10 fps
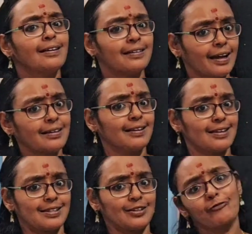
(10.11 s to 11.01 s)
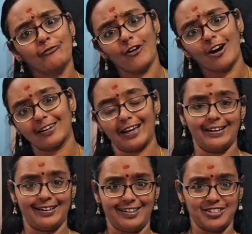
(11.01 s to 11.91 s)
10th lesson, work
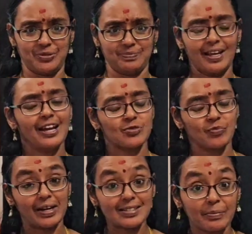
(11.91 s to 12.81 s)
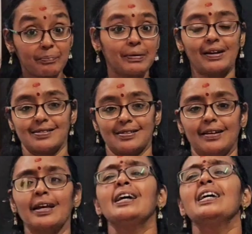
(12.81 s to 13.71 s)
and energy. It's very simple lesson.